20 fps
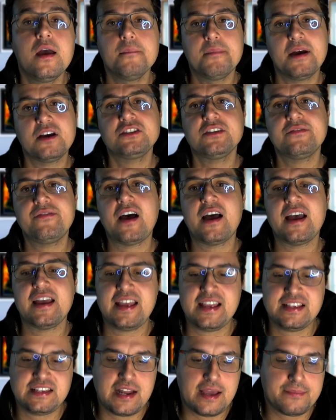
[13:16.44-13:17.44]
Pearls on Fire
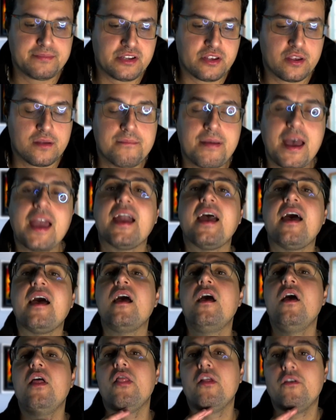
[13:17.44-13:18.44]
is an absolute banger.
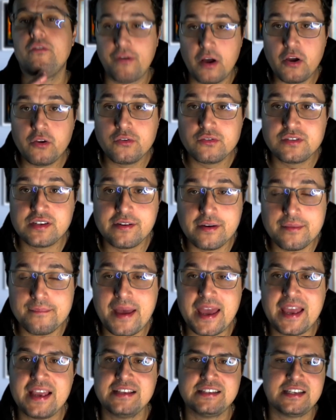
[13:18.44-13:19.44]
The vocals are
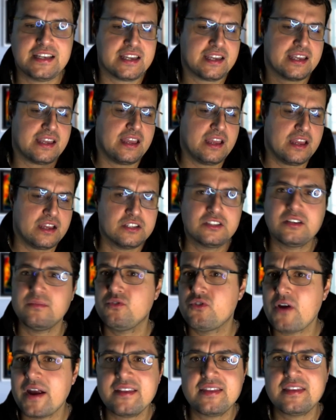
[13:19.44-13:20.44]
amazing. Some
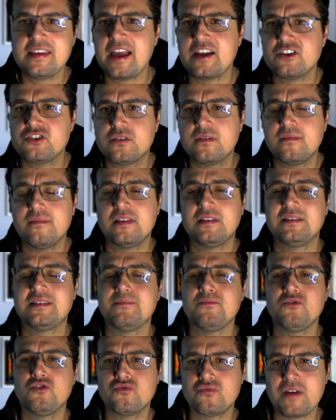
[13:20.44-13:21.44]
great theatri
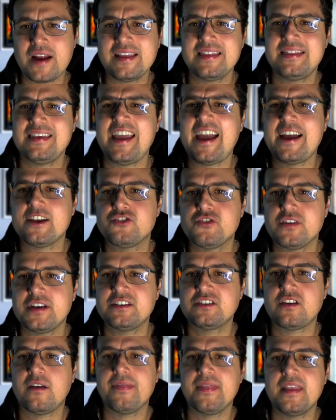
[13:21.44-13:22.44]
some great
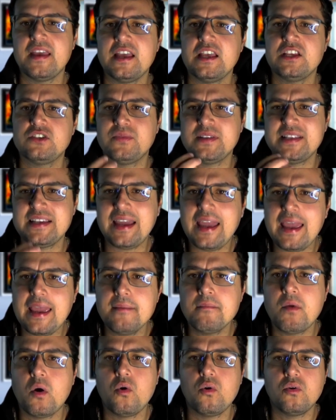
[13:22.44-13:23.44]
theatrics on this with
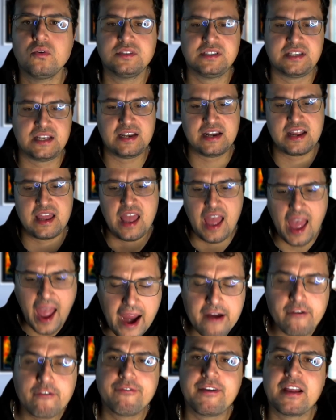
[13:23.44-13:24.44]
keyboards and
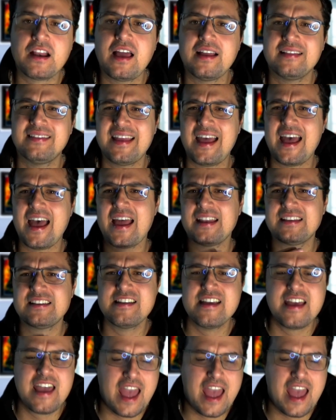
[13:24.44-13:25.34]
everything like that.